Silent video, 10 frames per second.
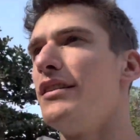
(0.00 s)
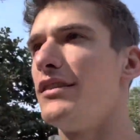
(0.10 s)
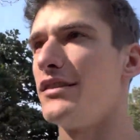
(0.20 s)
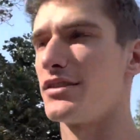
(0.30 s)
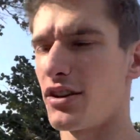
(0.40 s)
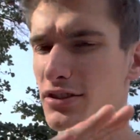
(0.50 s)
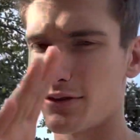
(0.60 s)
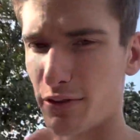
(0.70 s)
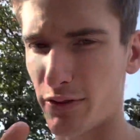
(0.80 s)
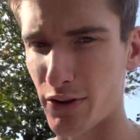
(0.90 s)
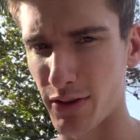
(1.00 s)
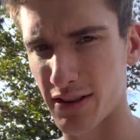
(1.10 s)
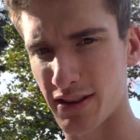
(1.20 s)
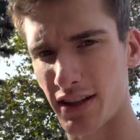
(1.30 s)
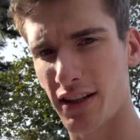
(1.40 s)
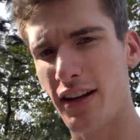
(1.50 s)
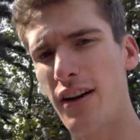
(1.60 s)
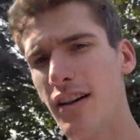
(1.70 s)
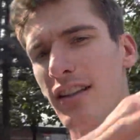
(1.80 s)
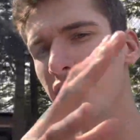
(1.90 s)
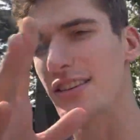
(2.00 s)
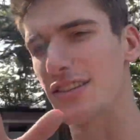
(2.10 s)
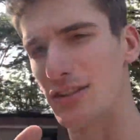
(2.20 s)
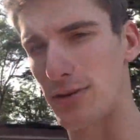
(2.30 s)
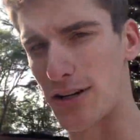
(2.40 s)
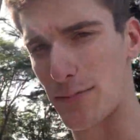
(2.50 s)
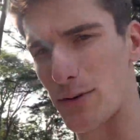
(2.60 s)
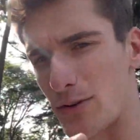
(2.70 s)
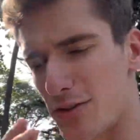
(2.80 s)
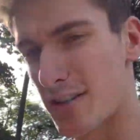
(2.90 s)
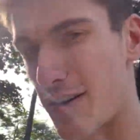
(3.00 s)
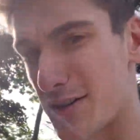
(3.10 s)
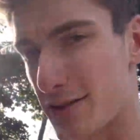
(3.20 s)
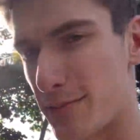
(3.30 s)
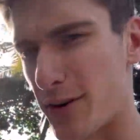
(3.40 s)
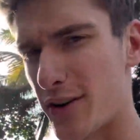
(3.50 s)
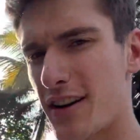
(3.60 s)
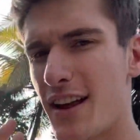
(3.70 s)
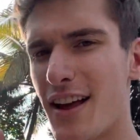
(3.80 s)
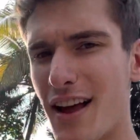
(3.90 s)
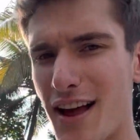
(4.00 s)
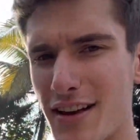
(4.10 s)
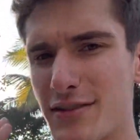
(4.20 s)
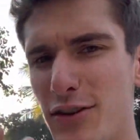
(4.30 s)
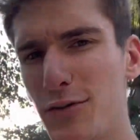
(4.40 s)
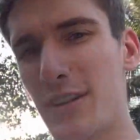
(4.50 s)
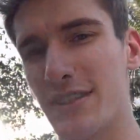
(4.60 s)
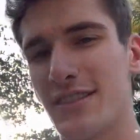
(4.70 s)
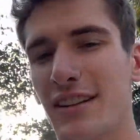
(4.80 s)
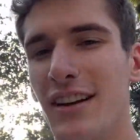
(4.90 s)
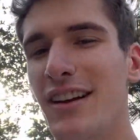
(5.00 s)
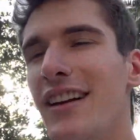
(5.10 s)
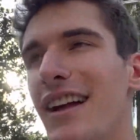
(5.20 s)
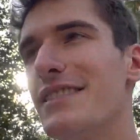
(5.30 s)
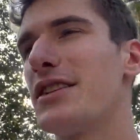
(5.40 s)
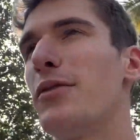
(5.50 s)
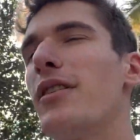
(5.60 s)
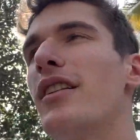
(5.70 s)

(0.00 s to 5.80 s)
This is also referred to as the singularity, and this is when computers are as smart as humans. And so